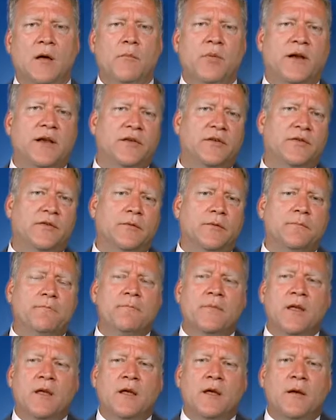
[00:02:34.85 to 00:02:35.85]
because
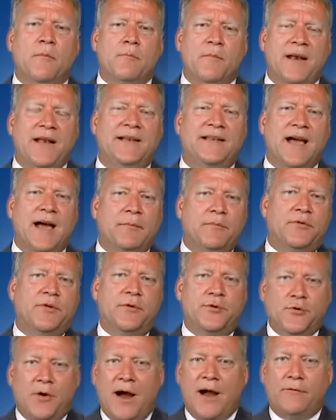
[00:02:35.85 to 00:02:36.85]
many times
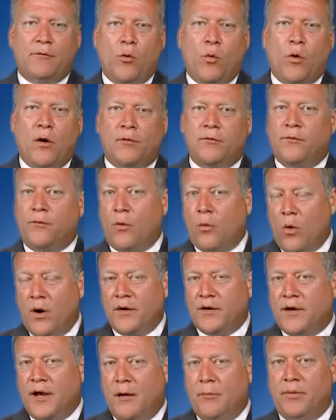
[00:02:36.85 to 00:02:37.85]
the driver works for
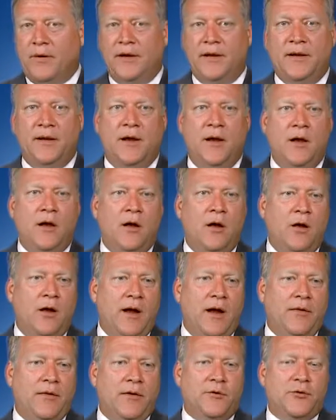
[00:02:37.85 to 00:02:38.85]
one company,
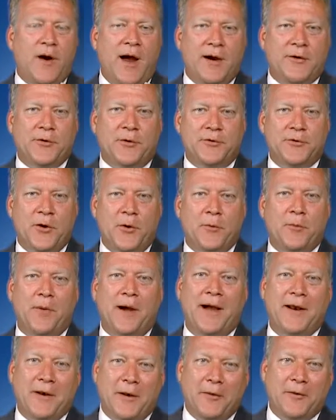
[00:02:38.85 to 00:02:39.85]
and the tractor is owned
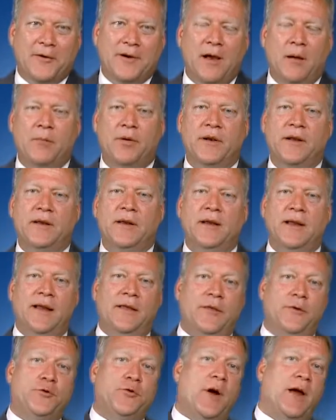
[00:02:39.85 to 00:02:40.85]
by another company,
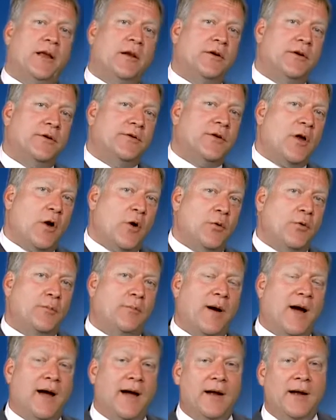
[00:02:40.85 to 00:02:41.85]
and the trailer is owned
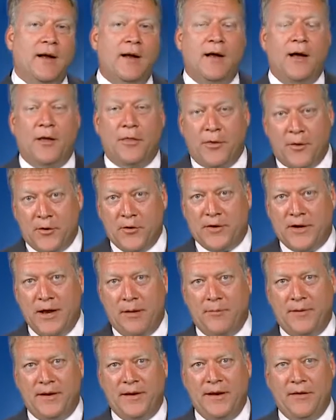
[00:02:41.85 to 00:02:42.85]
by a third
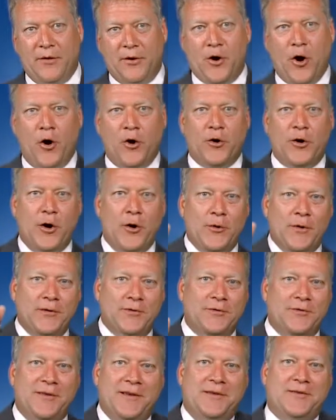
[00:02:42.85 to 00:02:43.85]
company, and the cargo
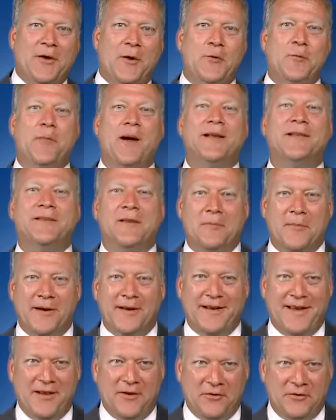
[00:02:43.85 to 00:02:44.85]
is owned by
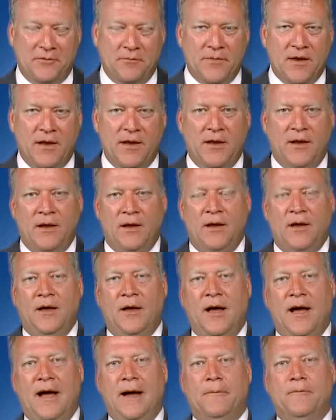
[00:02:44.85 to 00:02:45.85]
somebody else.
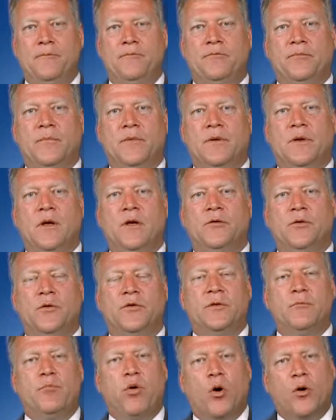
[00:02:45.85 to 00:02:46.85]
So
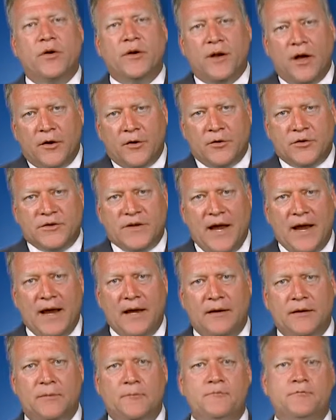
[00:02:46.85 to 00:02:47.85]
it's important to
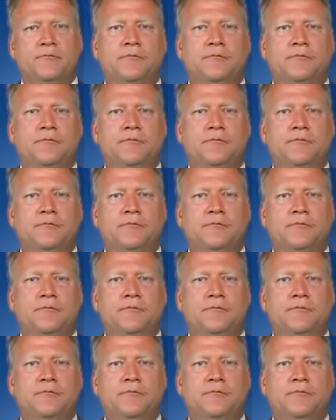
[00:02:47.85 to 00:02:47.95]
understand